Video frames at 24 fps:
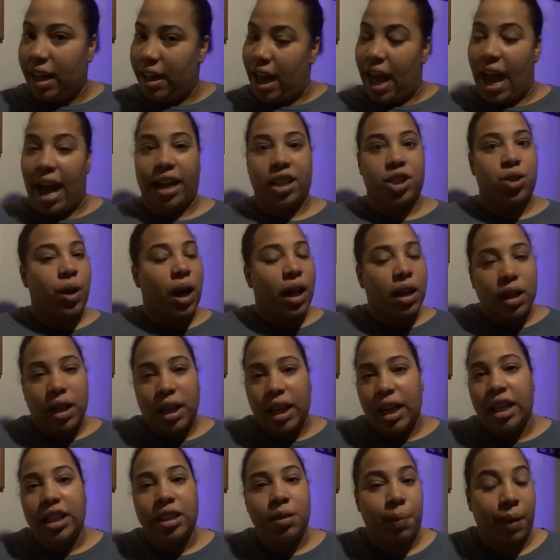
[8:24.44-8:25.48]
actuality,
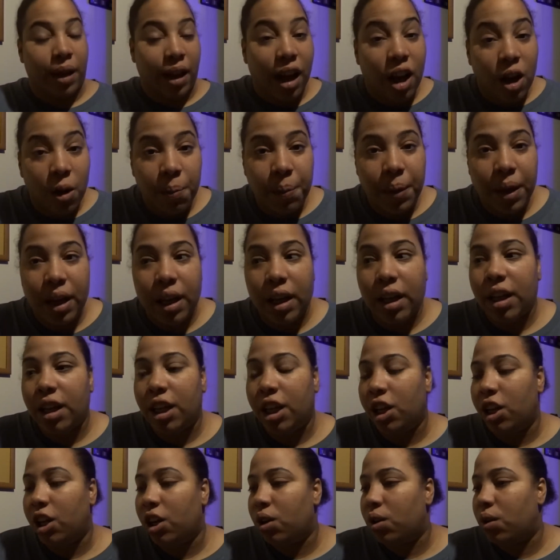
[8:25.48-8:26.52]
it's been helping.
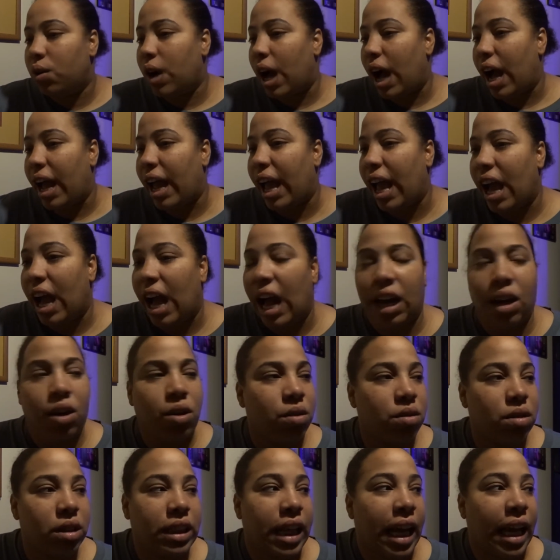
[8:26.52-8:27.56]
You know, I
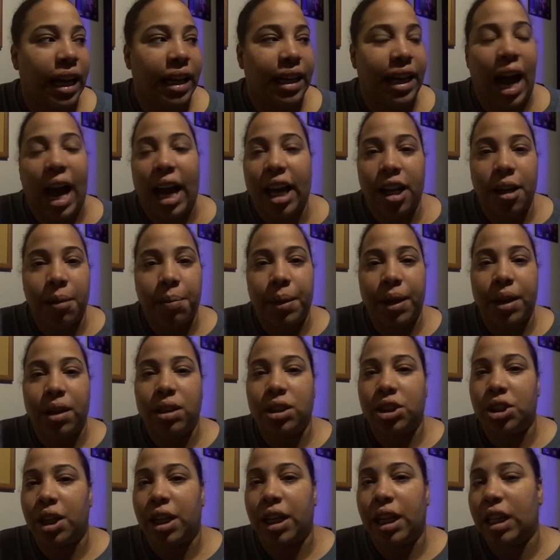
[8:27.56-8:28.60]
don't take diet
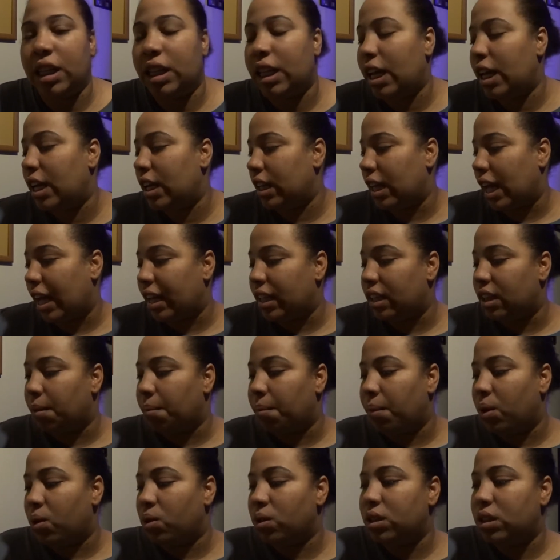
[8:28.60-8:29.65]
pills or anything. Like the
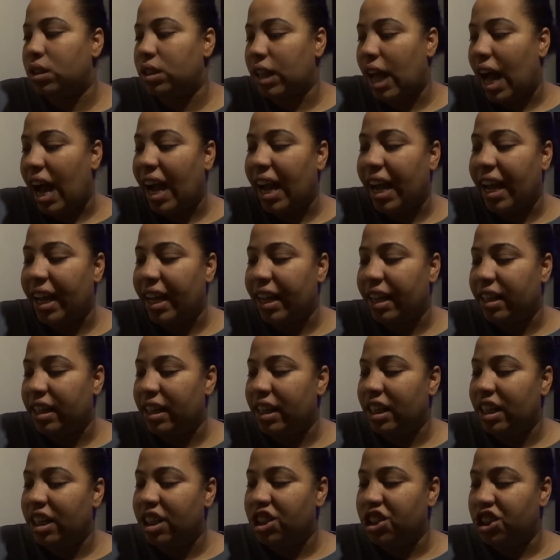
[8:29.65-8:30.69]
most I
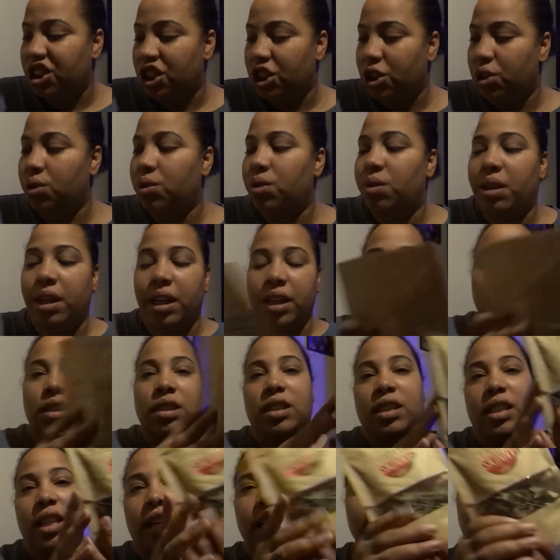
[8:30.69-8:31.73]
do
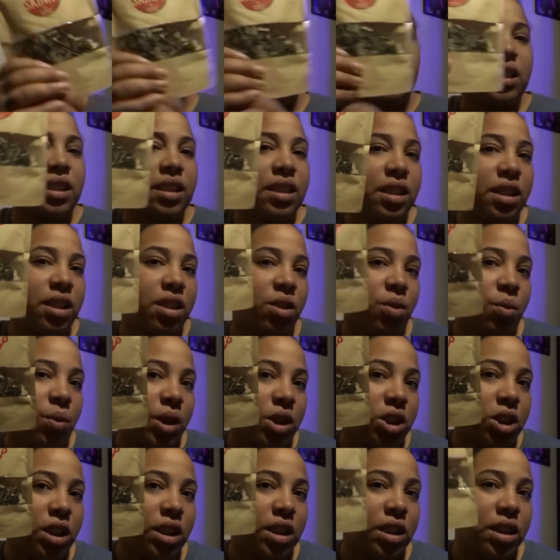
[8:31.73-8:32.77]
is this,
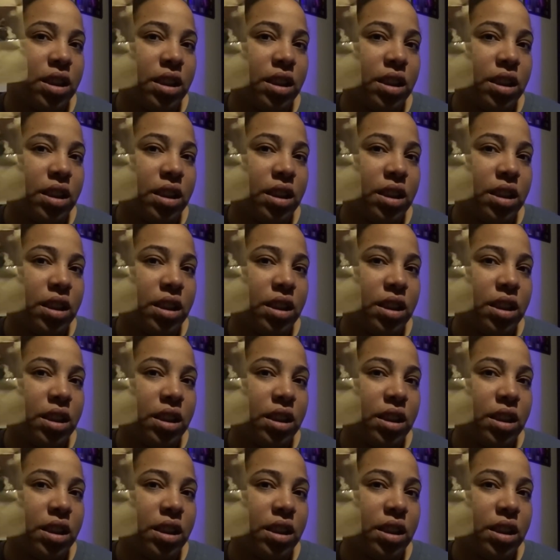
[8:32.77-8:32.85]
which is